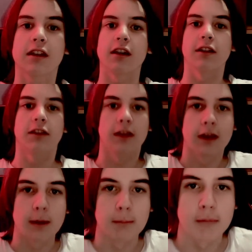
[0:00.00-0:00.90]
kids,
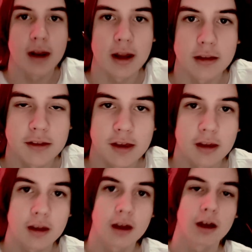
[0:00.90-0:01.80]

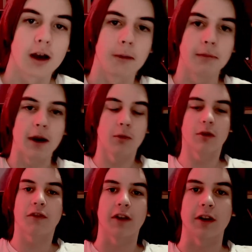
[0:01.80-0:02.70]
mid-editing,
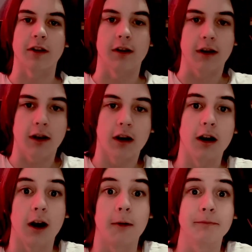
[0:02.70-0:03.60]
thatonewindowsfan here.
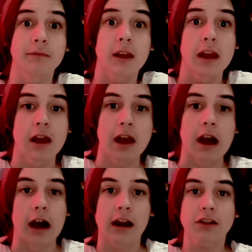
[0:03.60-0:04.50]

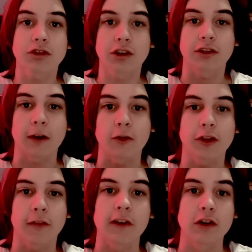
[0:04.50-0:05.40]
I actually discovered
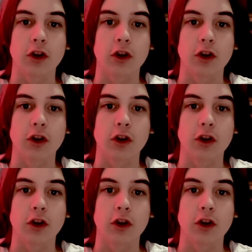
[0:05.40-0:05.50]
something